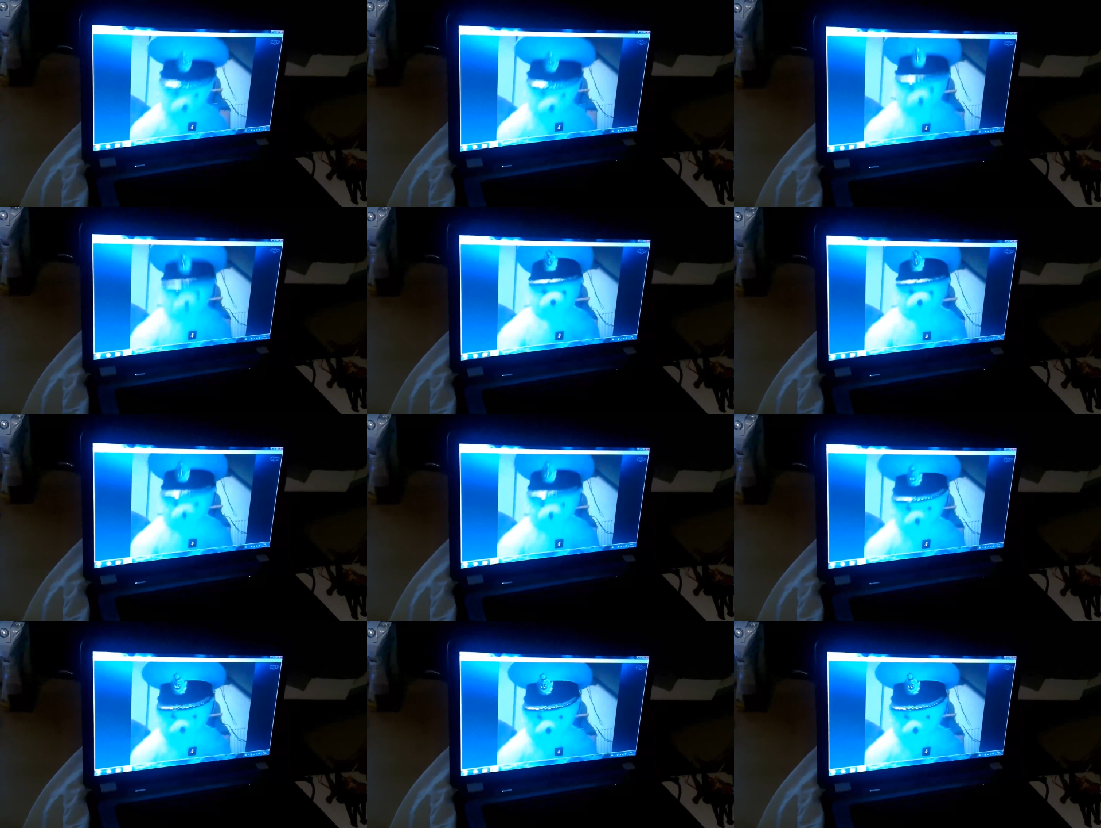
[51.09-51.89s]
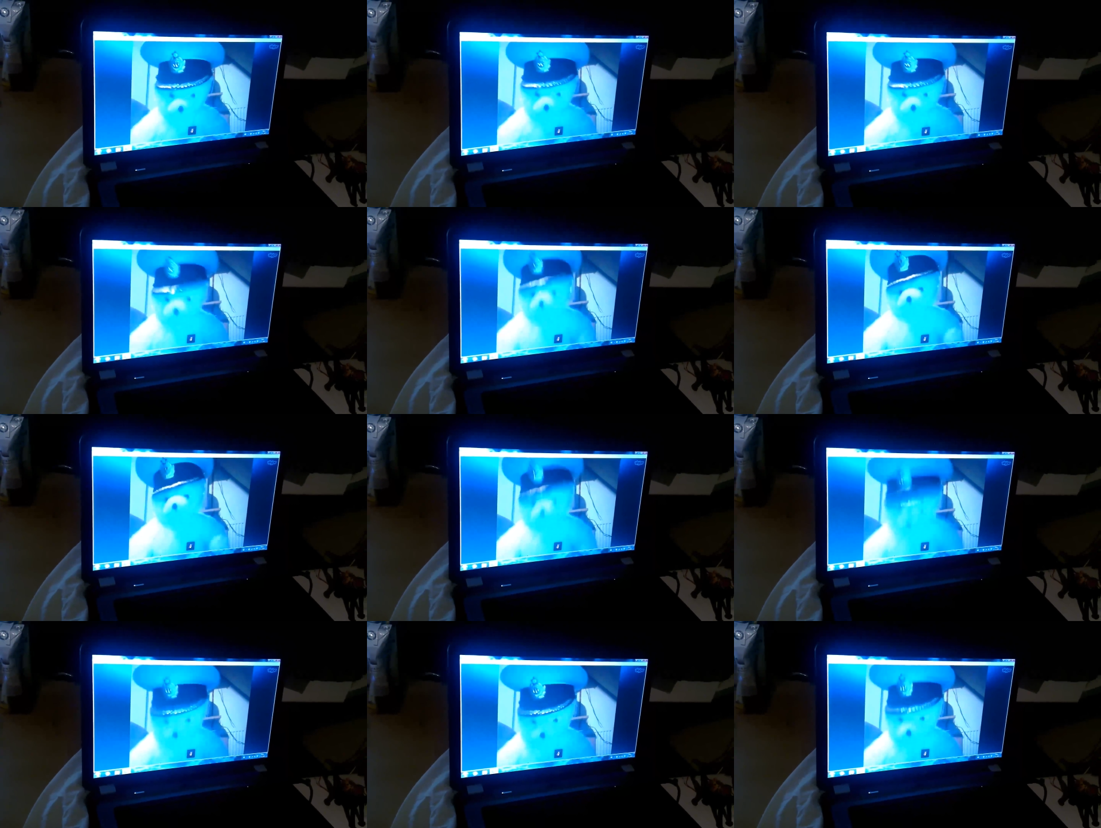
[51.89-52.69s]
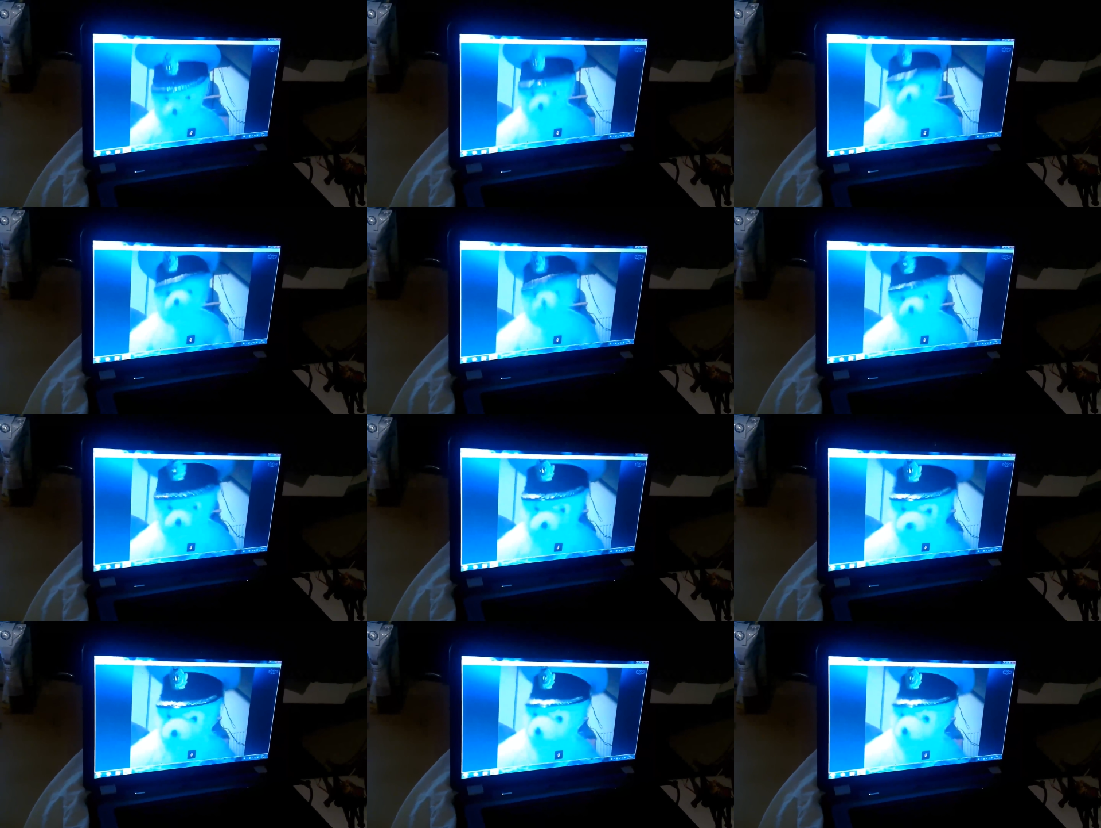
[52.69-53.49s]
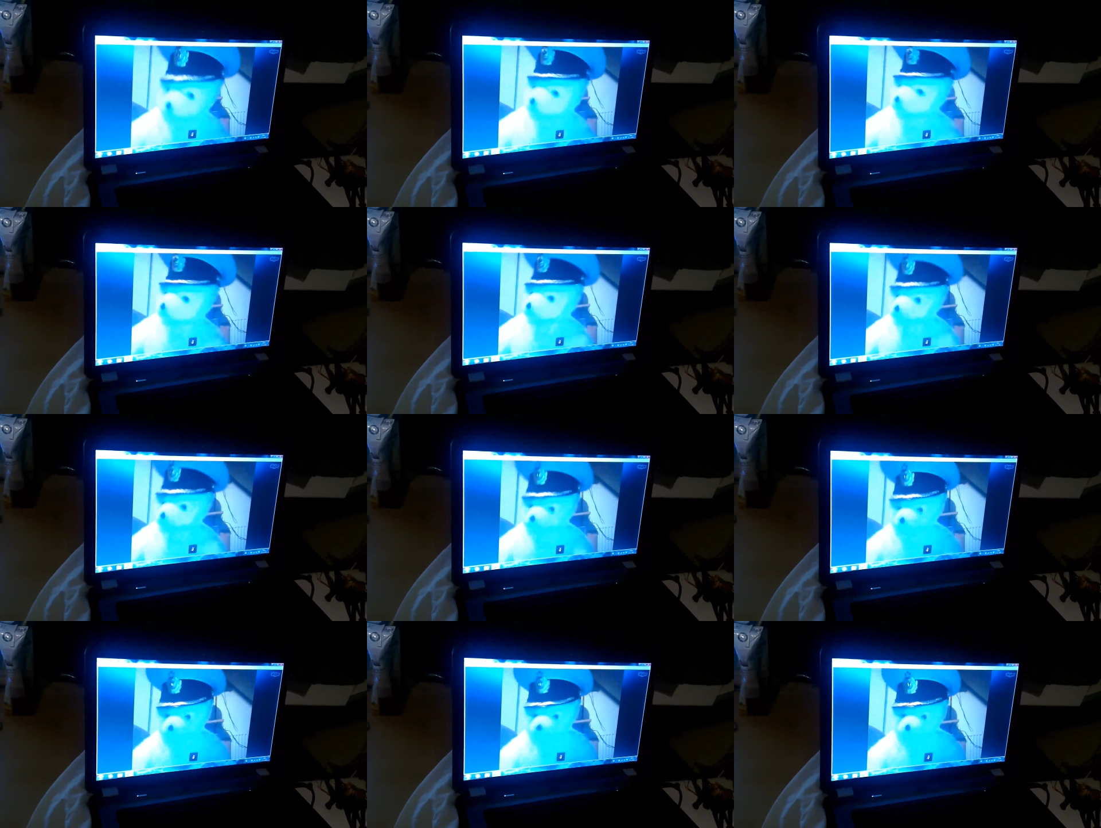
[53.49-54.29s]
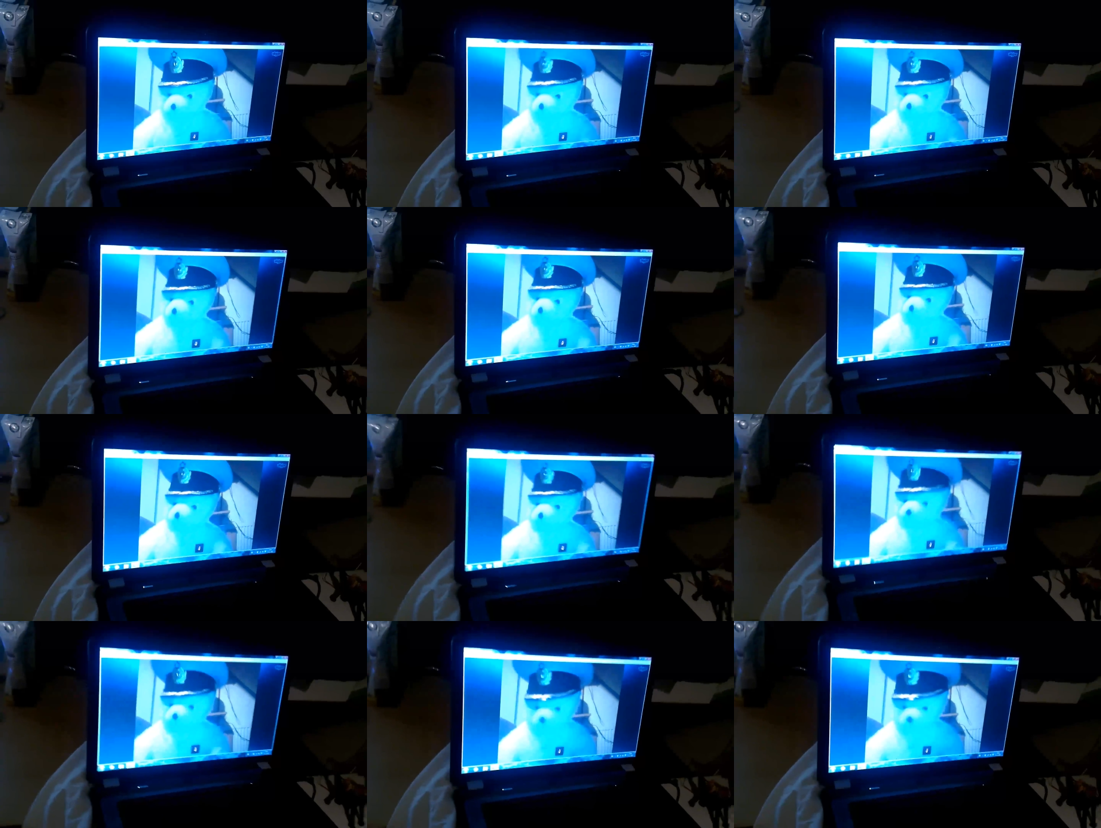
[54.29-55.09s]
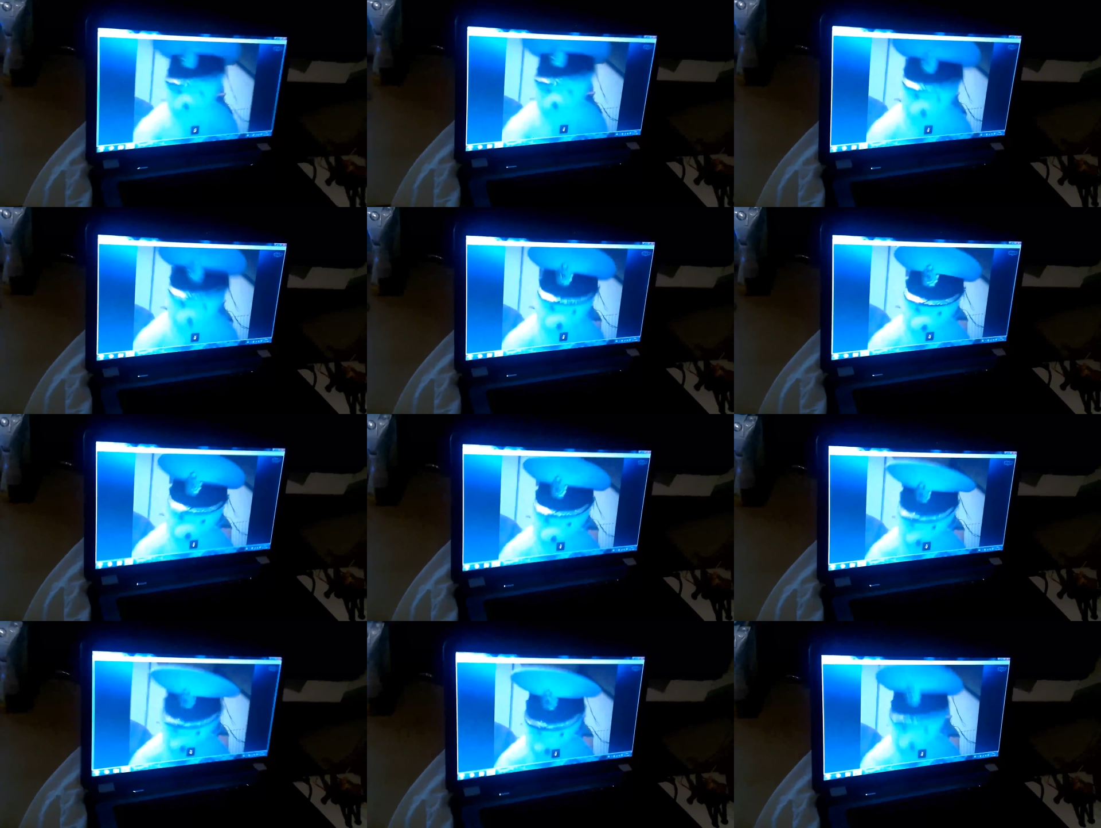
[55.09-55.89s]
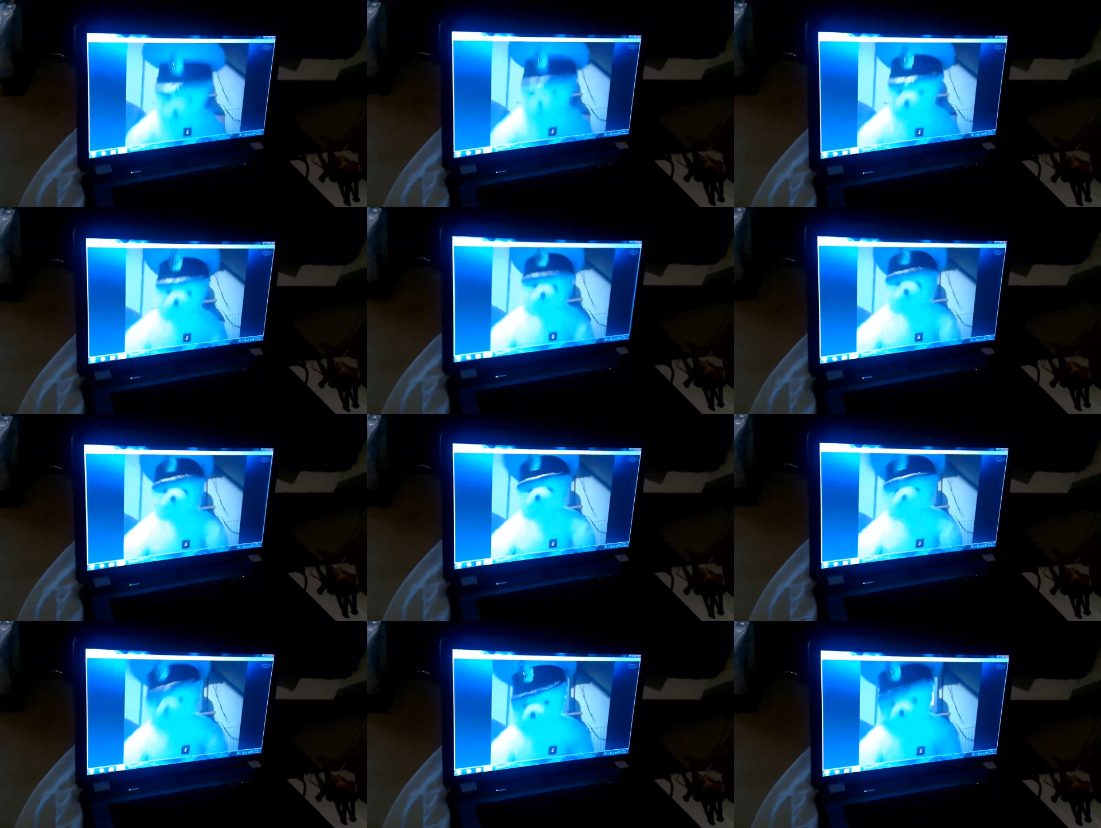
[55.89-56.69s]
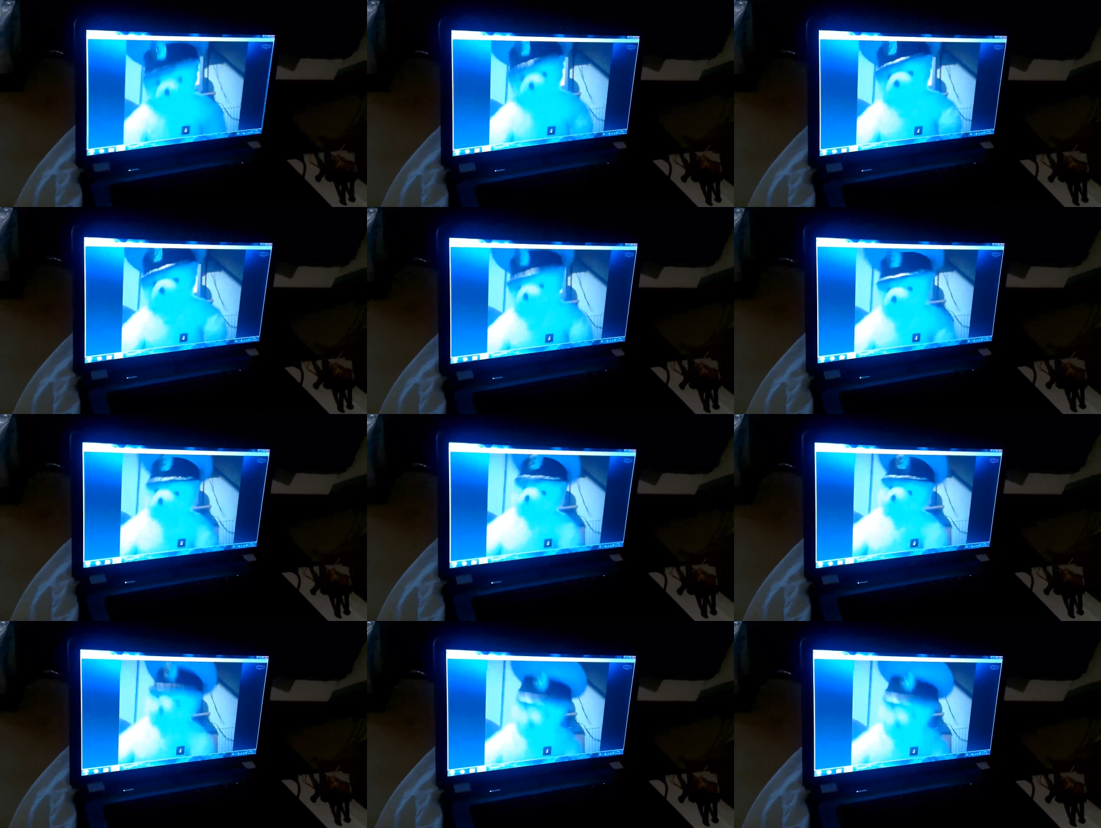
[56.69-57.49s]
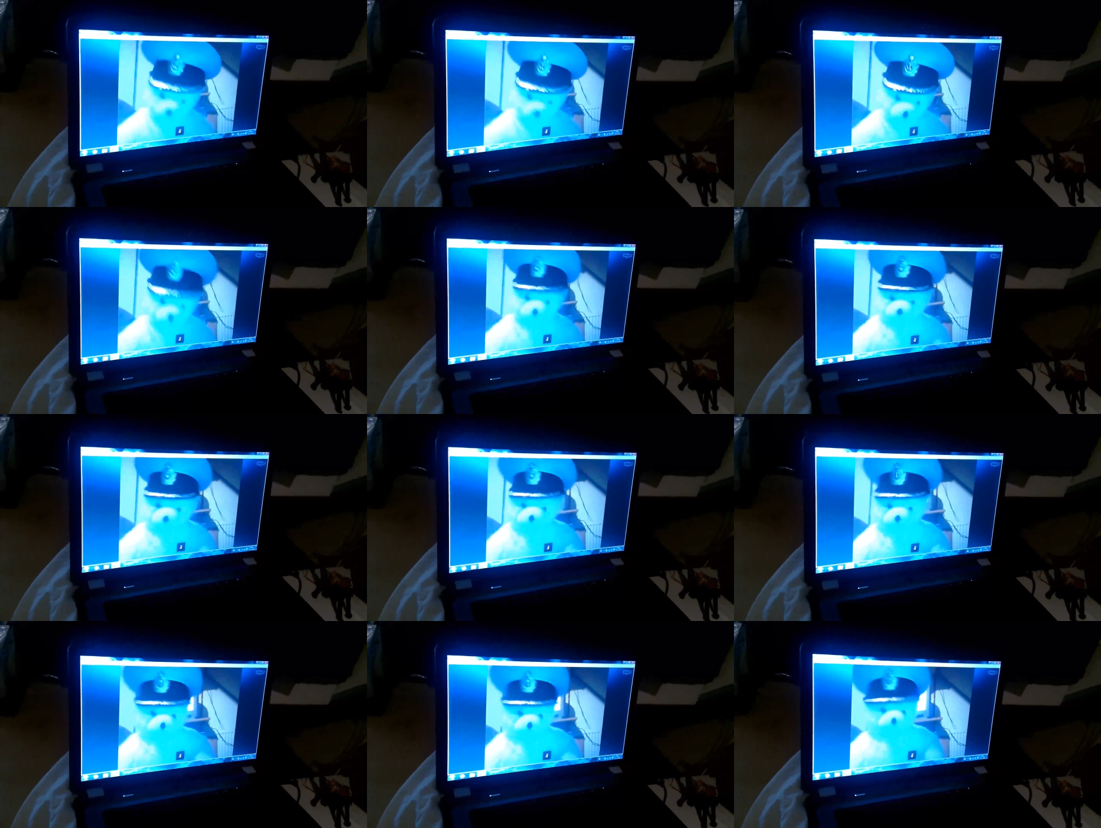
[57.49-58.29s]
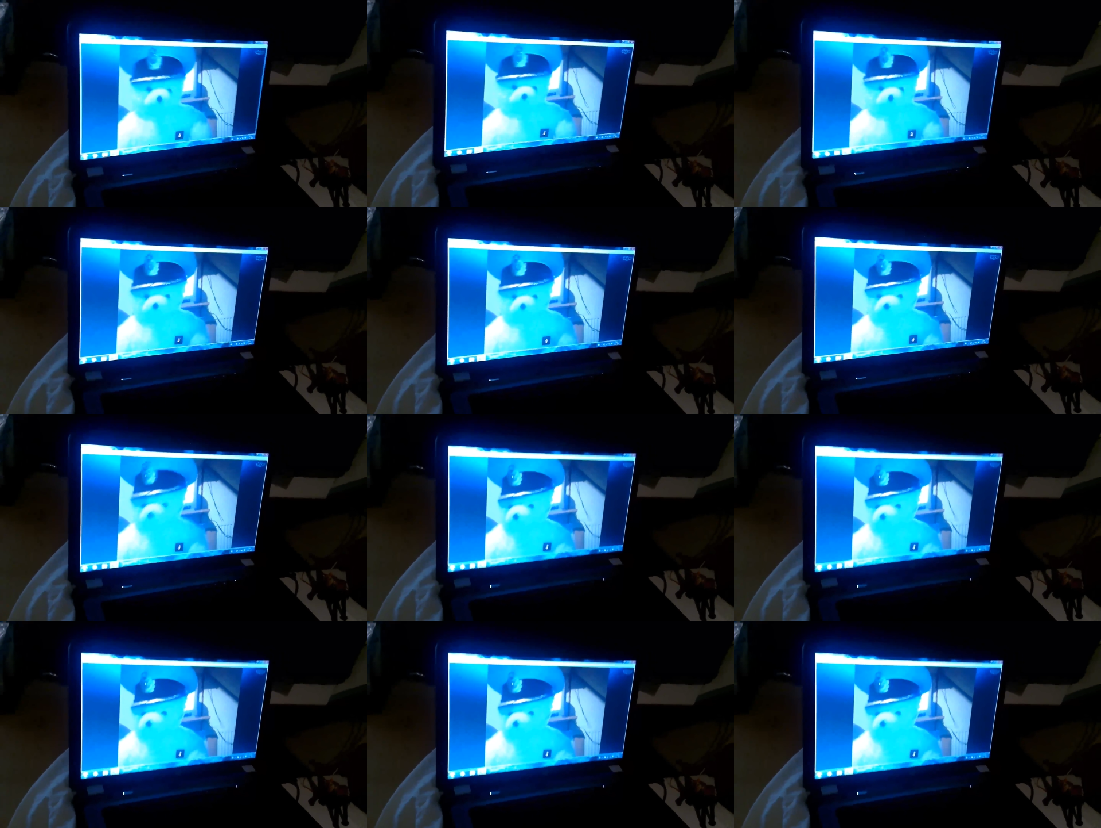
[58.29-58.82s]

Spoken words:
[unreadable: no face in view]